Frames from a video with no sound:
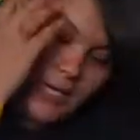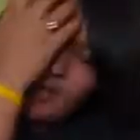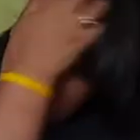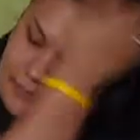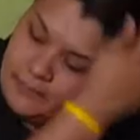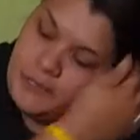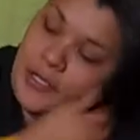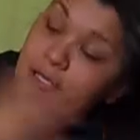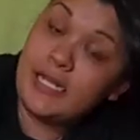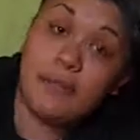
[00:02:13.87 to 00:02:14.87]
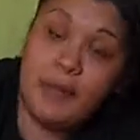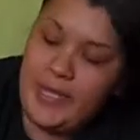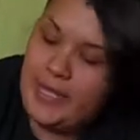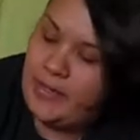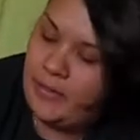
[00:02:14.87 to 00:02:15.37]
Um, you're gonna need
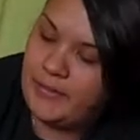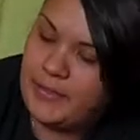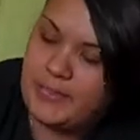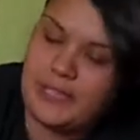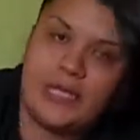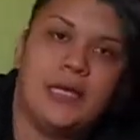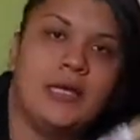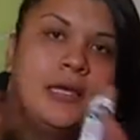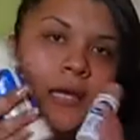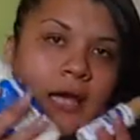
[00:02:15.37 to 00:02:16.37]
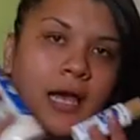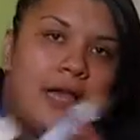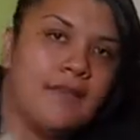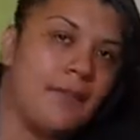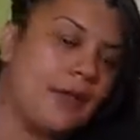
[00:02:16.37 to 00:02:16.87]
paint, obviously. I
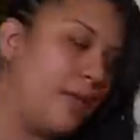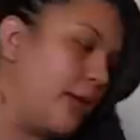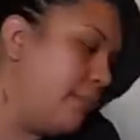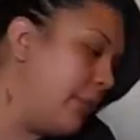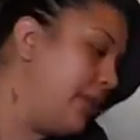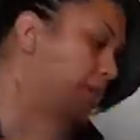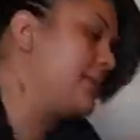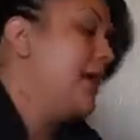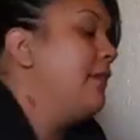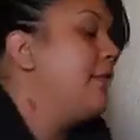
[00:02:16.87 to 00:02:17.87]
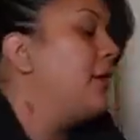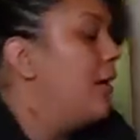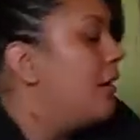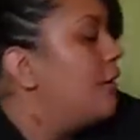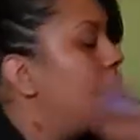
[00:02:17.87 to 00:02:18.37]
have my white paints. I have
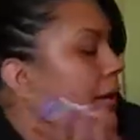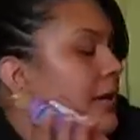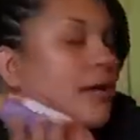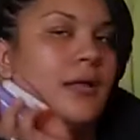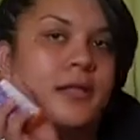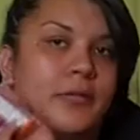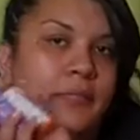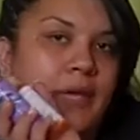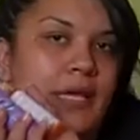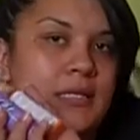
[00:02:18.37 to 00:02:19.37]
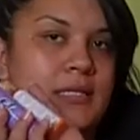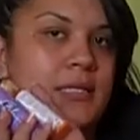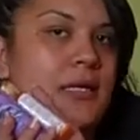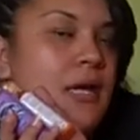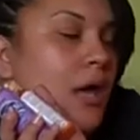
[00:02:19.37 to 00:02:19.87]
all my color paints,
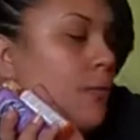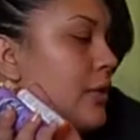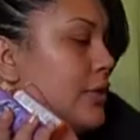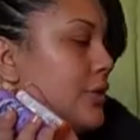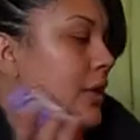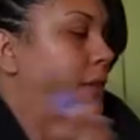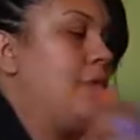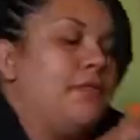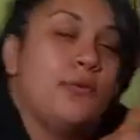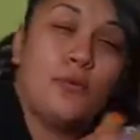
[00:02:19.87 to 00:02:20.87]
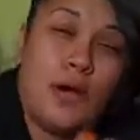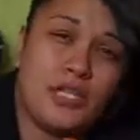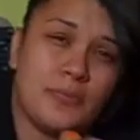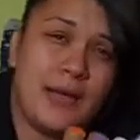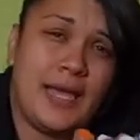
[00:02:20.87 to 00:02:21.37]
which um, if you
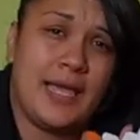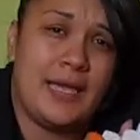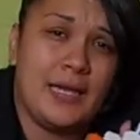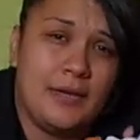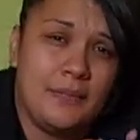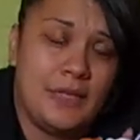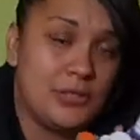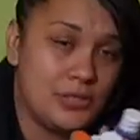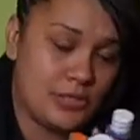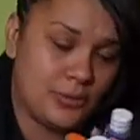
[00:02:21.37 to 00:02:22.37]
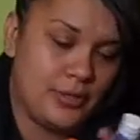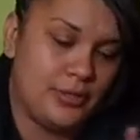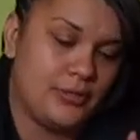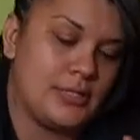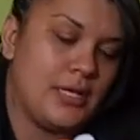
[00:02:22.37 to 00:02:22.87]
watch my um, nail
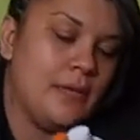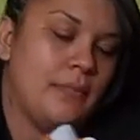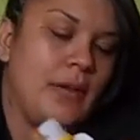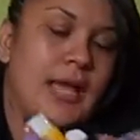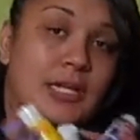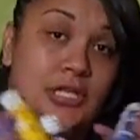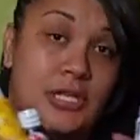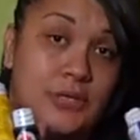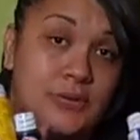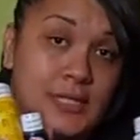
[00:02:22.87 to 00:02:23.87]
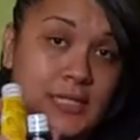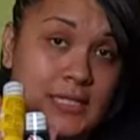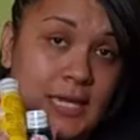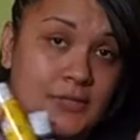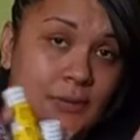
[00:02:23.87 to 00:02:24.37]
tutorials, um, I actually use these
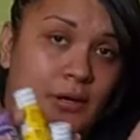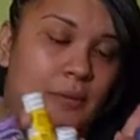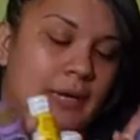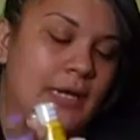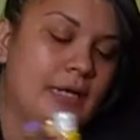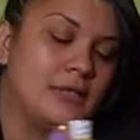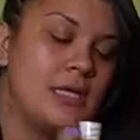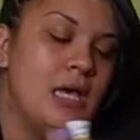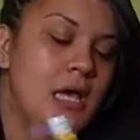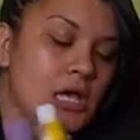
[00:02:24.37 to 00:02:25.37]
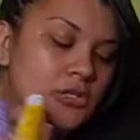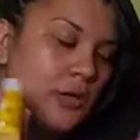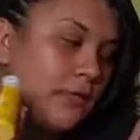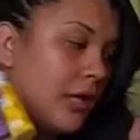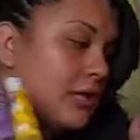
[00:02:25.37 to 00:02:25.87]
as well on my nails. So I
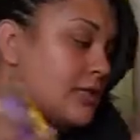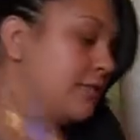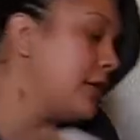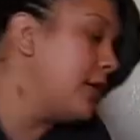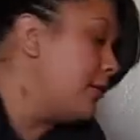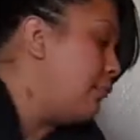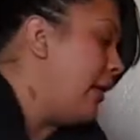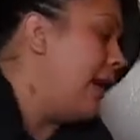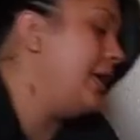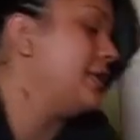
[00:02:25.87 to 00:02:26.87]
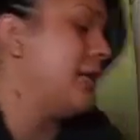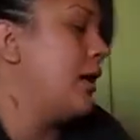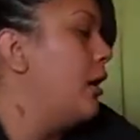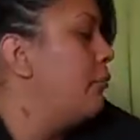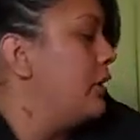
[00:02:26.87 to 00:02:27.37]
have a lot of different color paints, like
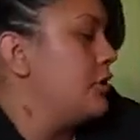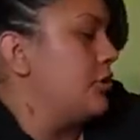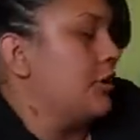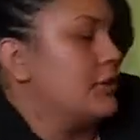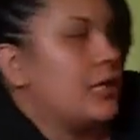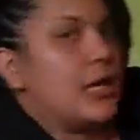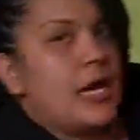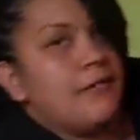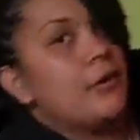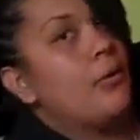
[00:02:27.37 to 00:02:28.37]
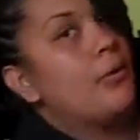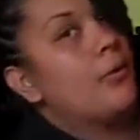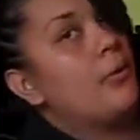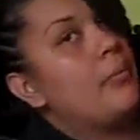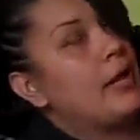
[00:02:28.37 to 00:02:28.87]
a bunch, you guys. Like I have a
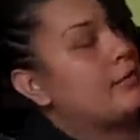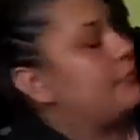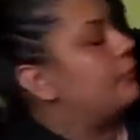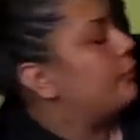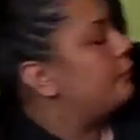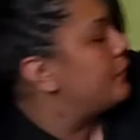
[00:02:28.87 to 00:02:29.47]
whole bag full.